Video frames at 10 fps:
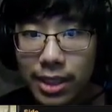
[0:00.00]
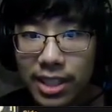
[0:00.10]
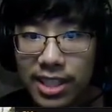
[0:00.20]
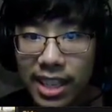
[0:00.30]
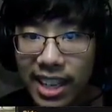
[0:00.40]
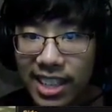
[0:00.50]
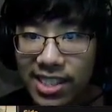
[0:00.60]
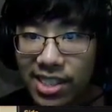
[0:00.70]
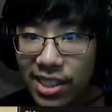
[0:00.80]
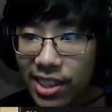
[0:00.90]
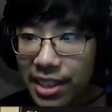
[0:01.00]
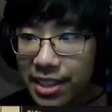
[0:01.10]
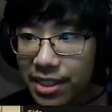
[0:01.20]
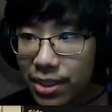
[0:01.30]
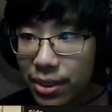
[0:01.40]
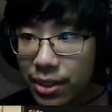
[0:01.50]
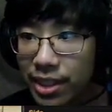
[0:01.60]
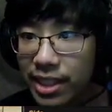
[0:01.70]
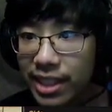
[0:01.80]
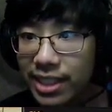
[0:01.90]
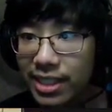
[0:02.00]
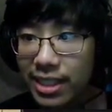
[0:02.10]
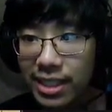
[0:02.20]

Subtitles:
The sides are the kind of